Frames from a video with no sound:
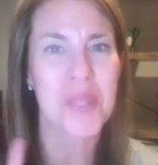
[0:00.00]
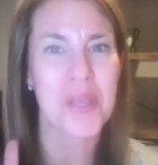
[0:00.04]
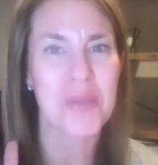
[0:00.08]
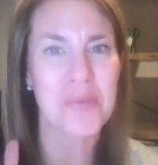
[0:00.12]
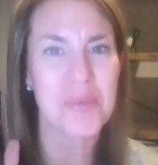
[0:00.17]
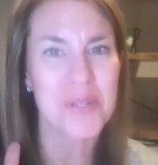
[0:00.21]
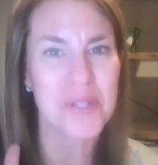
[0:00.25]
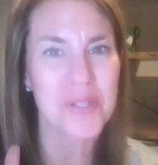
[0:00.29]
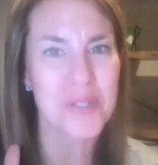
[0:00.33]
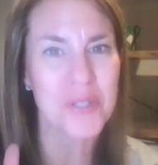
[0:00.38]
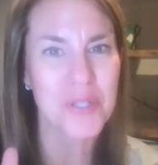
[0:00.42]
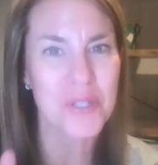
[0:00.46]
They
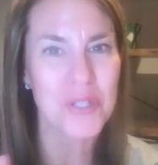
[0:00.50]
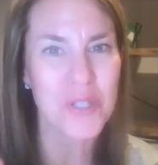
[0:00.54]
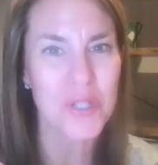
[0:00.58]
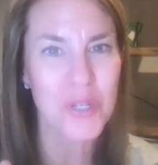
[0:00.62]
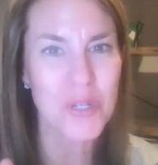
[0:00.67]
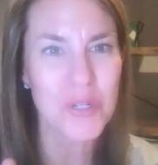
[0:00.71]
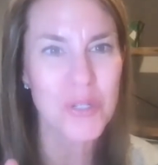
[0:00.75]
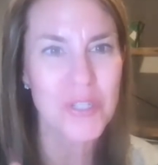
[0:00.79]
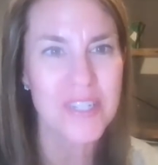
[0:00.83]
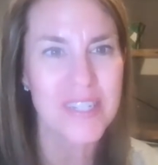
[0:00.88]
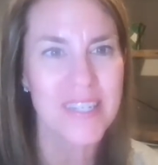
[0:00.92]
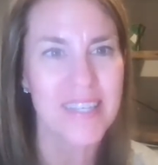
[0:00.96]
went to the
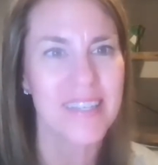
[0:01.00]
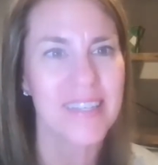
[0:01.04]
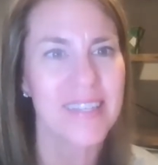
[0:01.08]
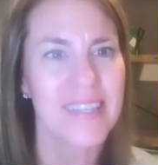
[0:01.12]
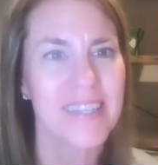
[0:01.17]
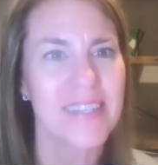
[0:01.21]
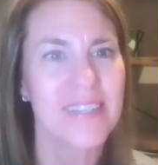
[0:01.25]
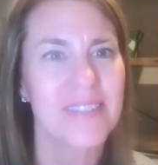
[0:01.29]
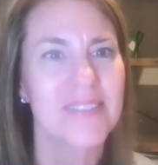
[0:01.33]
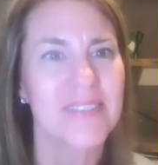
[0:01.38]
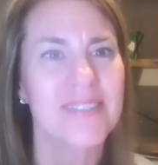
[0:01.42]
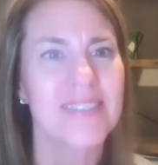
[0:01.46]
church to get
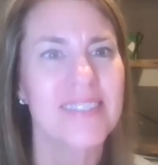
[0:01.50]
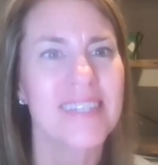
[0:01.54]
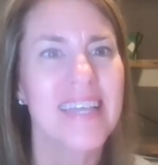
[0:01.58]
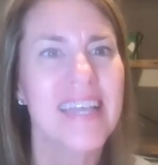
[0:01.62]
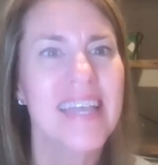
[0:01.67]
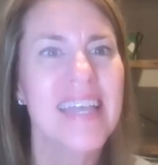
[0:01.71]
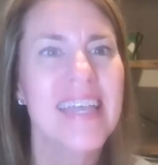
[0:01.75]
healed.